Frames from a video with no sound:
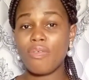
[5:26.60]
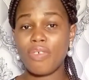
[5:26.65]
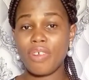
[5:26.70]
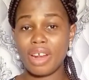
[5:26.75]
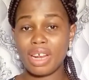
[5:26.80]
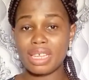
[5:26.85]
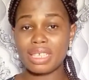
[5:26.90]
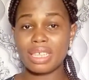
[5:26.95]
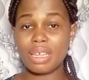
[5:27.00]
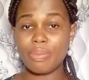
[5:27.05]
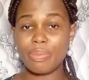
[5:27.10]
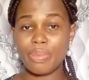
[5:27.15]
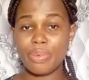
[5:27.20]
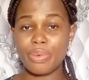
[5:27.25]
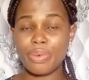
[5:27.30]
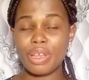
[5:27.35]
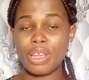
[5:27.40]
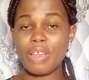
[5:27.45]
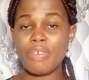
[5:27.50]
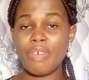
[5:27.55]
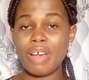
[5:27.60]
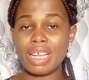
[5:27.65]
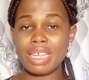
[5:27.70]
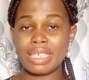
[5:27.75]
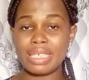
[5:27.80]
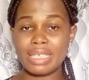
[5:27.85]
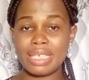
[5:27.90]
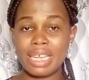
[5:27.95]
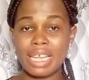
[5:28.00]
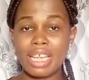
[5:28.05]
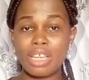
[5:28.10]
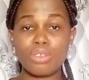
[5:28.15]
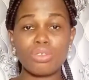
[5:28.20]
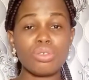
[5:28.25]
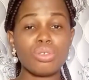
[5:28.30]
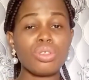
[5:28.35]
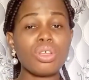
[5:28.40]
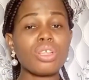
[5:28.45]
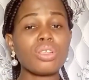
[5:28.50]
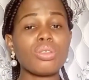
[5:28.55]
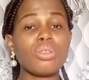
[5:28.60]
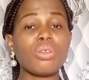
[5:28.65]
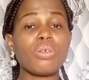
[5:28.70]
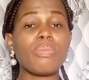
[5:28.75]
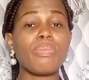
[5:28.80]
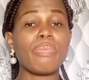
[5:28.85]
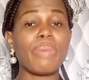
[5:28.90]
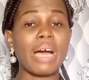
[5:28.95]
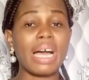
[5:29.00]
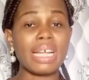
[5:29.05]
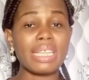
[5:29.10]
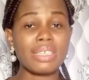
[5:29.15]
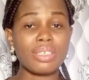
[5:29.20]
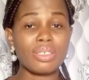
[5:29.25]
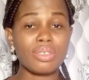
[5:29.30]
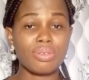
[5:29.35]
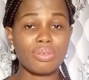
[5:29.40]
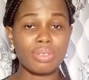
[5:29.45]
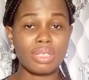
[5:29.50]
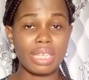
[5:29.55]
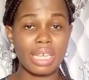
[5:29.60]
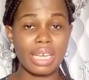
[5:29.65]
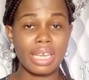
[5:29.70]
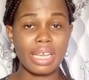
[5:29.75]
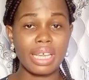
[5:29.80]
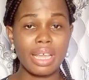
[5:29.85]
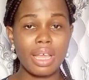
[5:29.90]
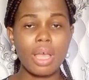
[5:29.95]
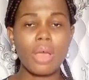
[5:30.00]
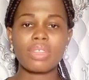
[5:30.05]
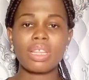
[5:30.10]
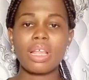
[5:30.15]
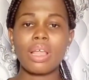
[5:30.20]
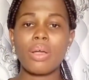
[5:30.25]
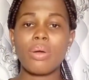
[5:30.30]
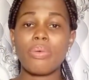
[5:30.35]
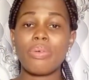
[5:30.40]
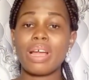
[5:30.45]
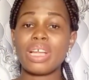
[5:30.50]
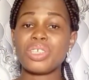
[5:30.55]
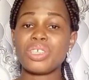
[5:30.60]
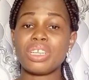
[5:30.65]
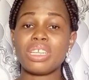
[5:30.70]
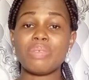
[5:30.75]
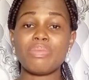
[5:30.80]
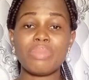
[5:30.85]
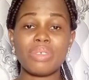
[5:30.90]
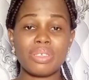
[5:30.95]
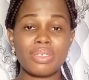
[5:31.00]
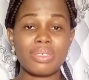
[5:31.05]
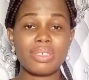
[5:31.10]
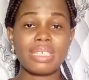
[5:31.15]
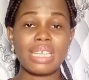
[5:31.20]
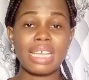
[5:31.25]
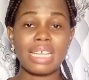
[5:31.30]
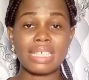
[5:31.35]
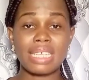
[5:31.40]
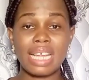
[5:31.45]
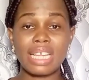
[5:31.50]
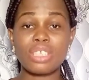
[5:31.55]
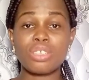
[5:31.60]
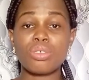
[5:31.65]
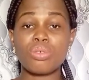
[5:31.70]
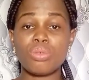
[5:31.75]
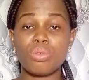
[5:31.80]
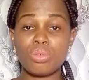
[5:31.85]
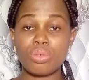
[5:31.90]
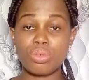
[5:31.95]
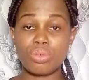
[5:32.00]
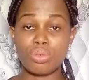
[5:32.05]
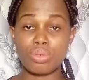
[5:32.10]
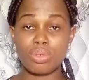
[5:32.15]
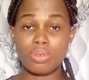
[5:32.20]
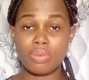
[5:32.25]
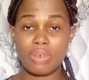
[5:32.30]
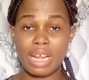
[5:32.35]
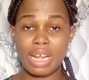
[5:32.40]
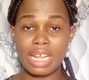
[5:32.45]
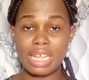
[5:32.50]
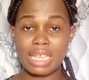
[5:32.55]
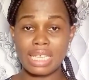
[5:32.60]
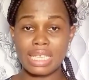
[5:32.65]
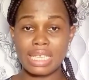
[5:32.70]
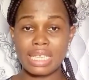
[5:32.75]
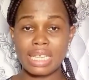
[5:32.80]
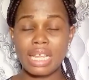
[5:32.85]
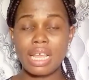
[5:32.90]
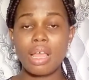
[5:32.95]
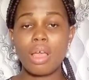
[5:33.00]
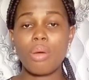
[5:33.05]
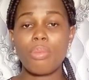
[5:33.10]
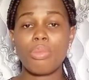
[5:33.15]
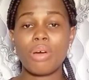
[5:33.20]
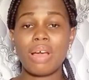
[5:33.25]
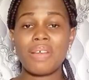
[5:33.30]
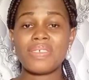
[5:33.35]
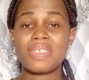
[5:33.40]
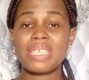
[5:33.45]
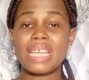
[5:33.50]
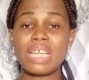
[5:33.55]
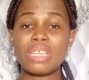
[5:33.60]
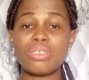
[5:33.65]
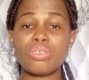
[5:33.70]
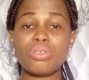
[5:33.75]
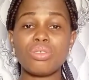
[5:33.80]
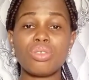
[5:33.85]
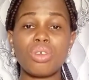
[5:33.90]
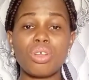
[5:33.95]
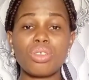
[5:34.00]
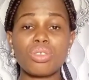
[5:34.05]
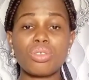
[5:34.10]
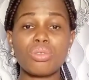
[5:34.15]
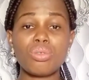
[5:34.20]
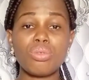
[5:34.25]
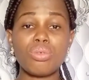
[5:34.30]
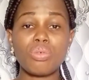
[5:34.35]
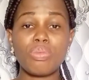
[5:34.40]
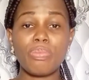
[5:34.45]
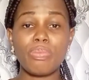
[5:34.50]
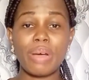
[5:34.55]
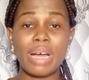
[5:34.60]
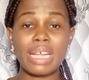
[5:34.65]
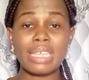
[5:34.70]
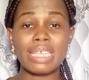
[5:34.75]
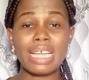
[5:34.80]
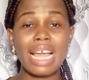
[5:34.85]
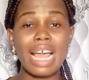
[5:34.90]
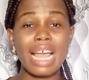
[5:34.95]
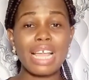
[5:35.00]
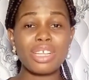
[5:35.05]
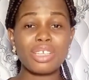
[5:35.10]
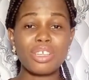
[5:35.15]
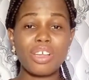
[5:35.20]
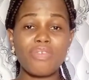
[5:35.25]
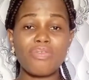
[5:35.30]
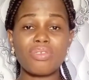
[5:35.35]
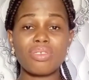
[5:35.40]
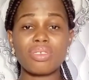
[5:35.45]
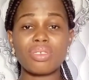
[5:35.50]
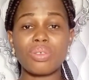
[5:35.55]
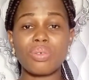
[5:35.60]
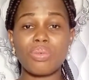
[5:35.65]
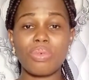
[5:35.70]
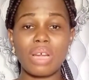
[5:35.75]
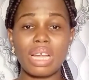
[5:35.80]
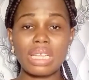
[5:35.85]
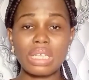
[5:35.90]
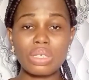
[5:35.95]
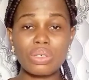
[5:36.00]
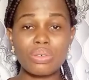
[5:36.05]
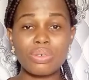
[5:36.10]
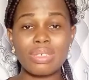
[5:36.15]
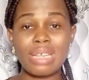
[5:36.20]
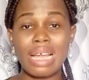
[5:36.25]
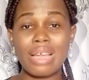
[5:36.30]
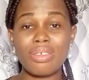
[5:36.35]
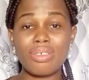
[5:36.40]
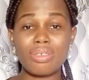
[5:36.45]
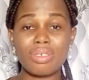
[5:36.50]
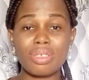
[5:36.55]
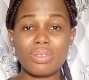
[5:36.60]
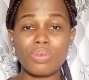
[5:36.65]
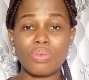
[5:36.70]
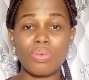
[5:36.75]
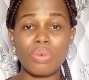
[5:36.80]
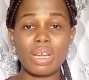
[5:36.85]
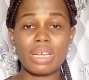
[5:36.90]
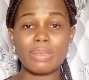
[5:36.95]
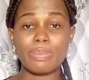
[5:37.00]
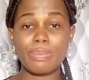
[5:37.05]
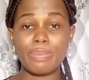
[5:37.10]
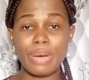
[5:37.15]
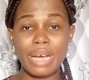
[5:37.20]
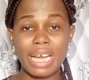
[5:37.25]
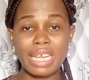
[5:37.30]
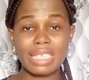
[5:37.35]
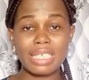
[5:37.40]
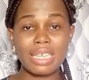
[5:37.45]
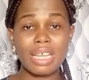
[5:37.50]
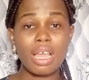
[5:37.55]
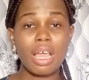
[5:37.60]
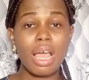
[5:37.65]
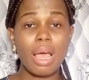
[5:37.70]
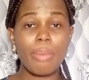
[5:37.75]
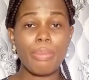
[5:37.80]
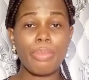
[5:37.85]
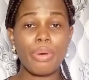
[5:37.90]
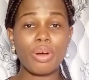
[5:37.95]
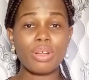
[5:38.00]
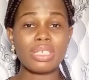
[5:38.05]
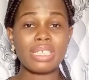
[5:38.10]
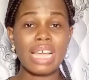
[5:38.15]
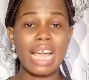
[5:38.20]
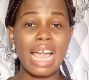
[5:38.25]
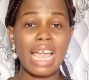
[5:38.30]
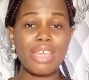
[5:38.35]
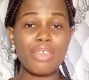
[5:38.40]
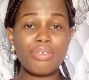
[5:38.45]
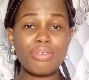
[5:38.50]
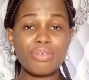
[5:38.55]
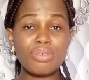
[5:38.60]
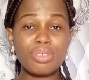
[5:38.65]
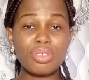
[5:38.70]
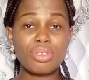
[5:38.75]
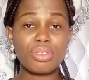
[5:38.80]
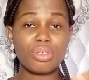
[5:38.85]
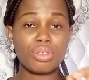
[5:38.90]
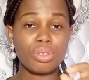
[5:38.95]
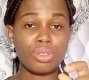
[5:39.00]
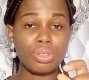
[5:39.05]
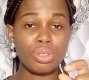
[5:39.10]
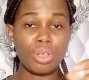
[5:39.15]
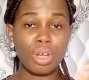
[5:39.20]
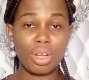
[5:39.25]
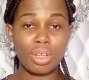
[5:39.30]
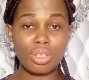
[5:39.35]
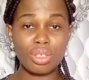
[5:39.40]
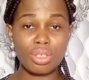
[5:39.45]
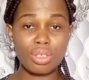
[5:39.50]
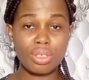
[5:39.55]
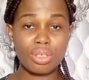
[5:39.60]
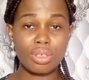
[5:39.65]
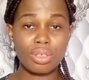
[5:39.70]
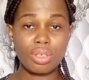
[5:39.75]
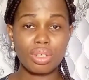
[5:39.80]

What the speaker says: For example, if I say, you don't look bad today, what I actually mean to say is that you look good, right? But I've said you don't look bad. Instead of using the word good, I used the word bad, but I used don't.